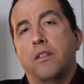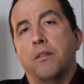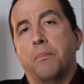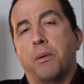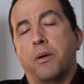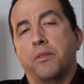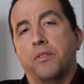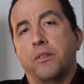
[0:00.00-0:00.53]
the
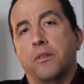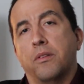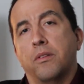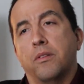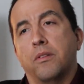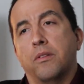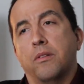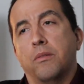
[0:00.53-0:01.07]

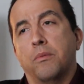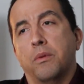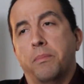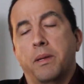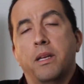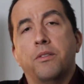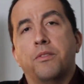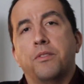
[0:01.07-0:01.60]
person would
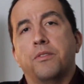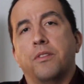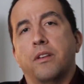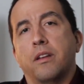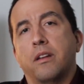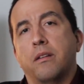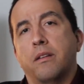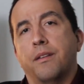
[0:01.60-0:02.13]
be
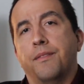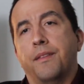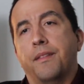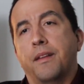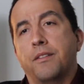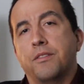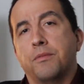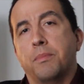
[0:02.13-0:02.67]
interested in,
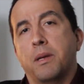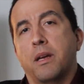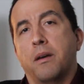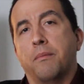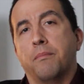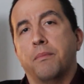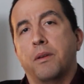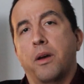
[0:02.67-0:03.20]
and they just
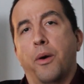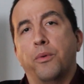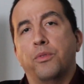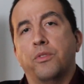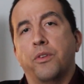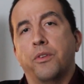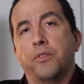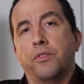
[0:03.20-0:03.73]
become
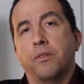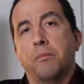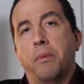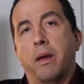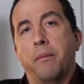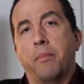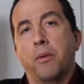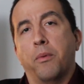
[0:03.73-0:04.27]
coasters and
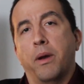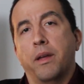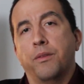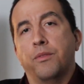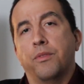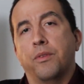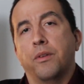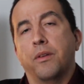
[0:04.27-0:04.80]

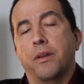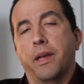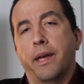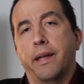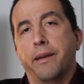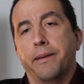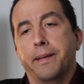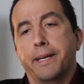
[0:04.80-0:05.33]
paperweights,
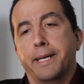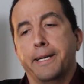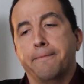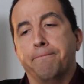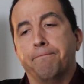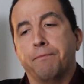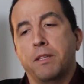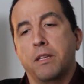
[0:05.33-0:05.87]
and
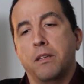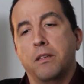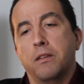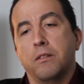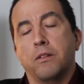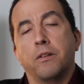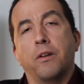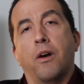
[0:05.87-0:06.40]

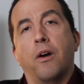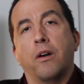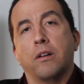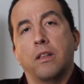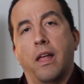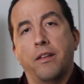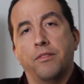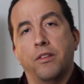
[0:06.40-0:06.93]
you learn a
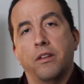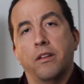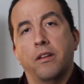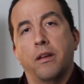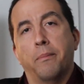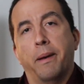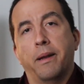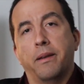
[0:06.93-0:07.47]
hard lesson
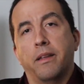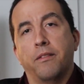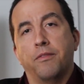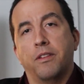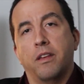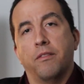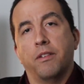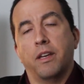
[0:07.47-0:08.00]
about
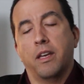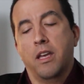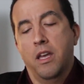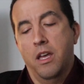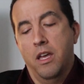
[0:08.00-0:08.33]
gift giving